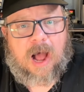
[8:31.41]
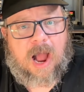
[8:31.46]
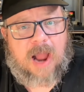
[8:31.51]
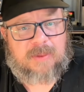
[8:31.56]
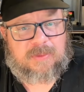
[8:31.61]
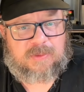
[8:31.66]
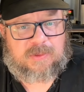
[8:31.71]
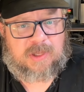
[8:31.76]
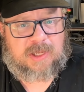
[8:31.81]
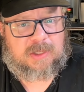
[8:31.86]

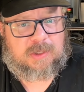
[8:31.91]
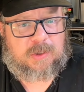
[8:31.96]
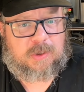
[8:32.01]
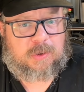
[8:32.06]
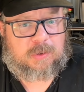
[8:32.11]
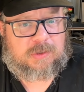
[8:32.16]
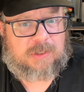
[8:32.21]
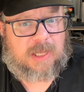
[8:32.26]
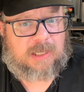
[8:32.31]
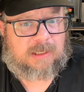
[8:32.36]
I think
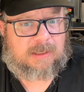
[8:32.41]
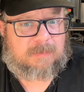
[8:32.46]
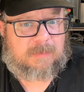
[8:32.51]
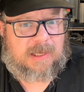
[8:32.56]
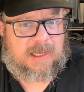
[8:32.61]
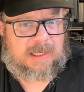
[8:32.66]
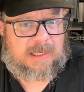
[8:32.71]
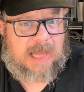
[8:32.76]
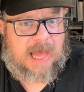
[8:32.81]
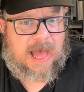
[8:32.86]
you're telling
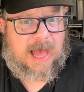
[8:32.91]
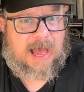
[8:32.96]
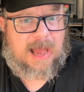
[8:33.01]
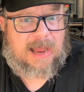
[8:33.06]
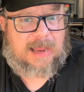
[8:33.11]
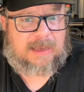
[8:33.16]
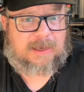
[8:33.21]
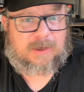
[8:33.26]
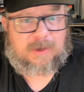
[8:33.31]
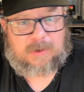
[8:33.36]
me a
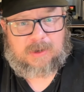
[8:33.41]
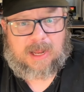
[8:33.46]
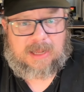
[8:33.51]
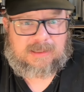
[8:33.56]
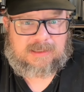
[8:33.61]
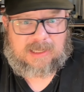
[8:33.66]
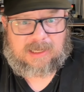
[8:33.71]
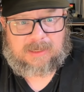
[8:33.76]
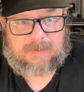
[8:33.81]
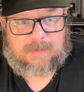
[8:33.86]
lie. You're
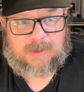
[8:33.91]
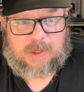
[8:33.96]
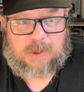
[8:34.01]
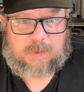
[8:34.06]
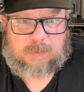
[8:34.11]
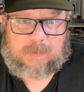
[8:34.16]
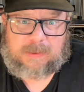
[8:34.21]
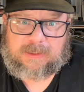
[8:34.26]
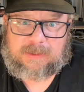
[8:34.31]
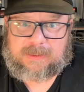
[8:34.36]
not telling me
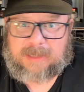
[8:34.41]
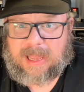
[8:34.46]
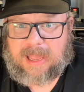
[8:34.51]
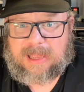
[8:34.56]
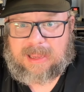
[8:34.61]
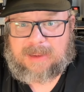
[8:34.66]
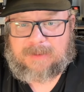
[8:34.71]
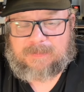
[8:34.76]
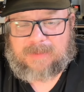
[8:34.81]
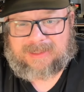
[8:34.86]
your real
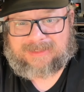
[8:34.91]
name.